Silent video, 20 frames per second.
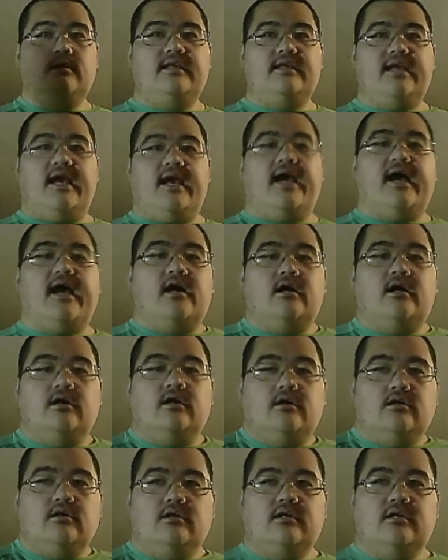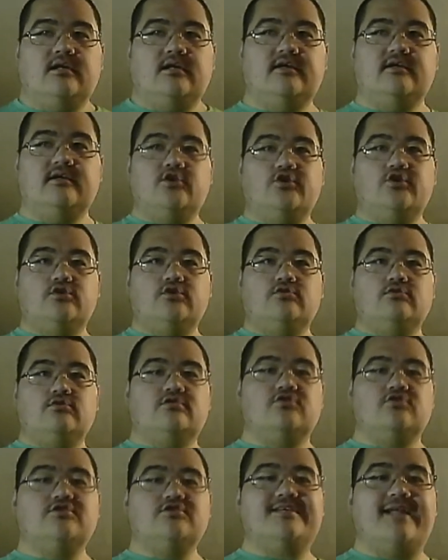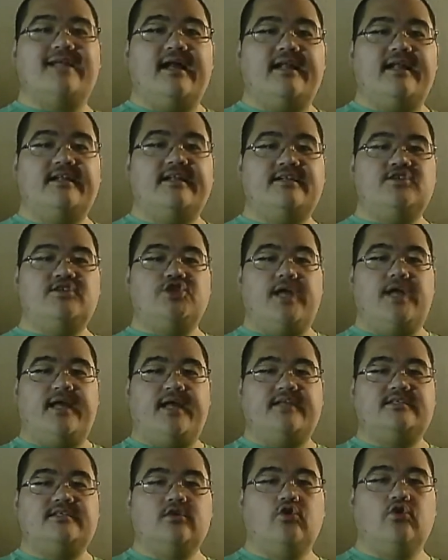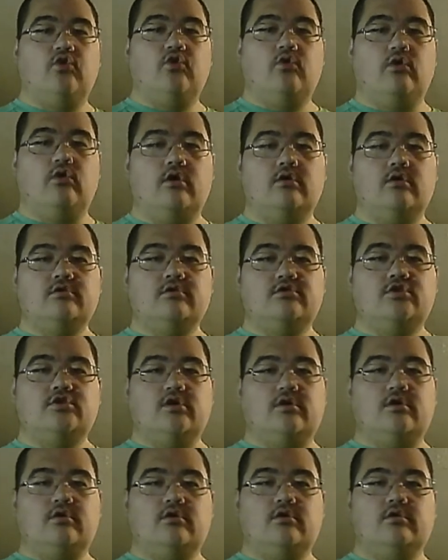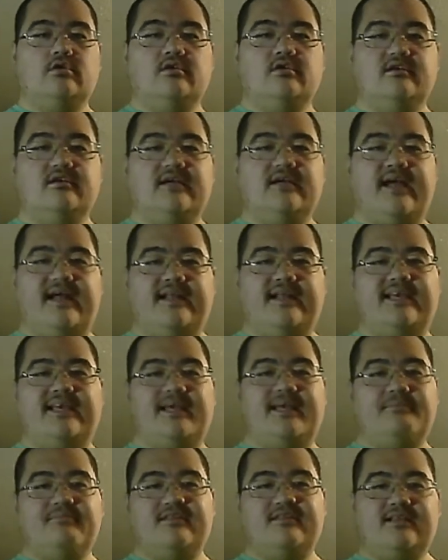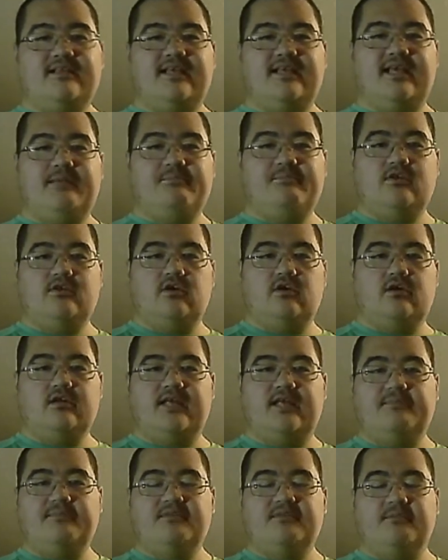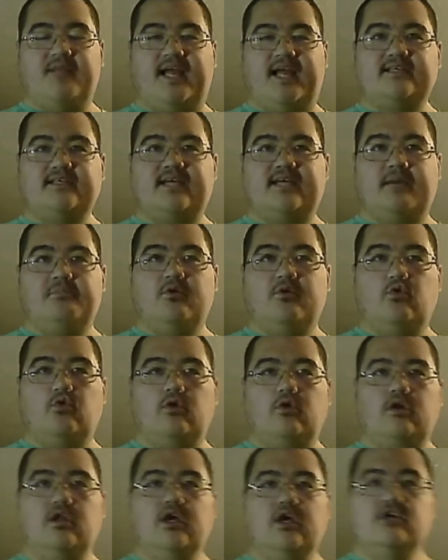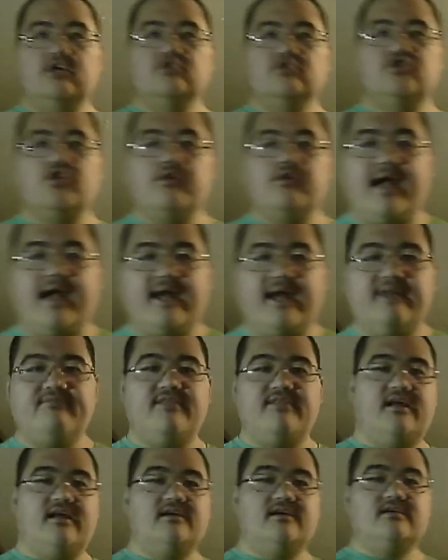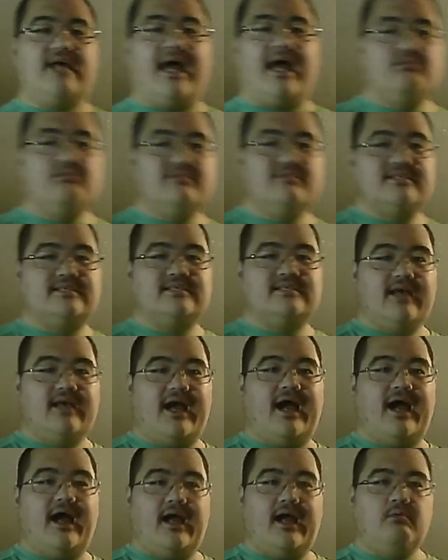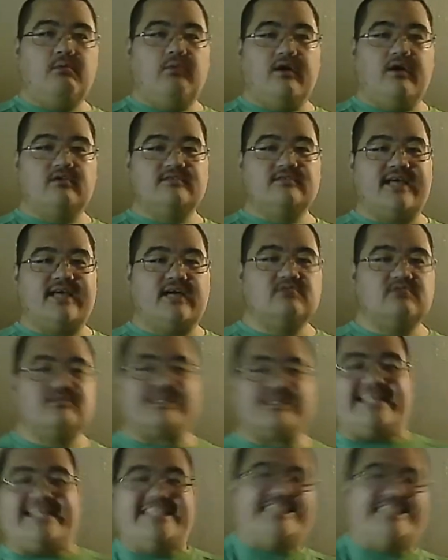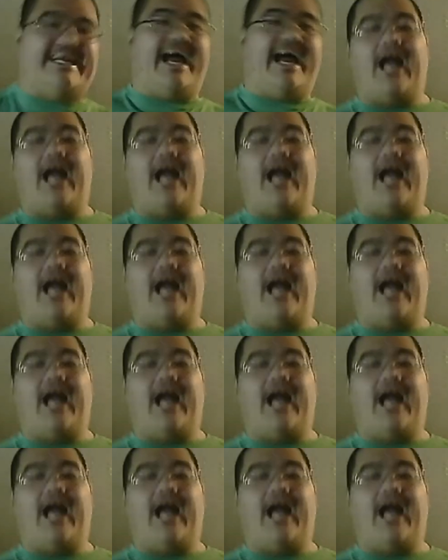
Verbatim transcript: yeah, you there's not any shade to cool to kind of keep keep your keep the blacktop cool. So you're kind of I was I wearing socks was like